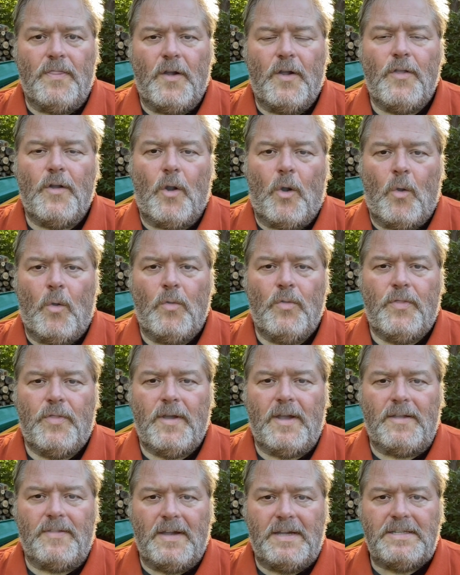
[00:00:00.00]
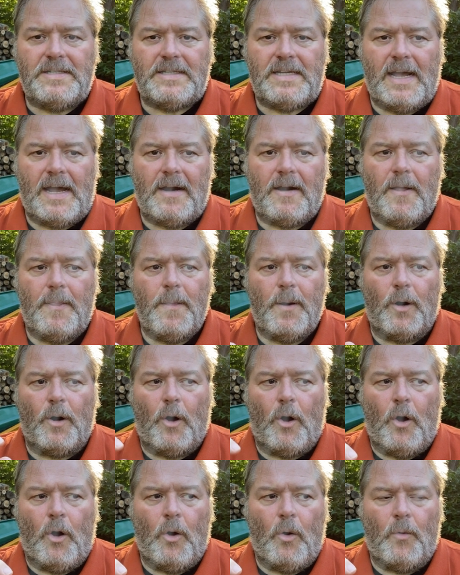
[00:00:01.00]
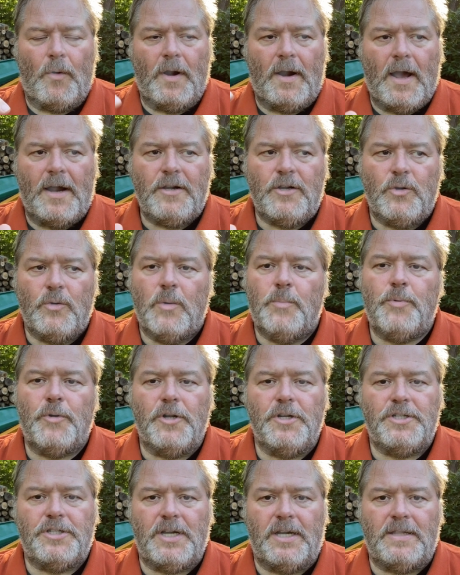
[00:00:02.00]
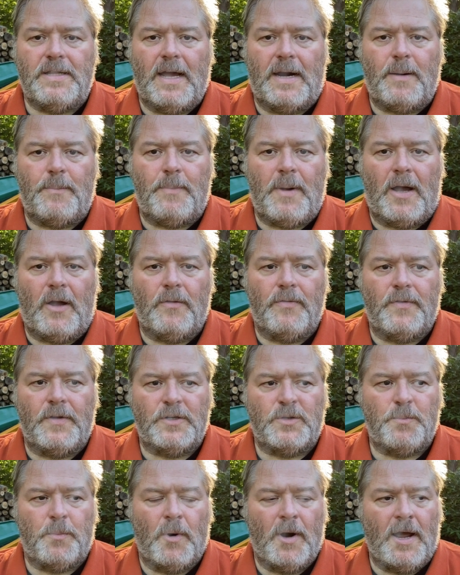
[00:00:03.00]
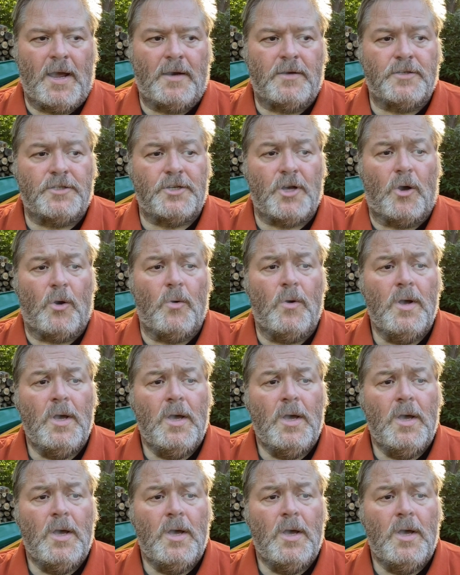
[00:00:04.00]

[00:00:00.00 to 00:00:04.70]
They're their own thing. They stand on their own, and I do appreciate that about this brand. So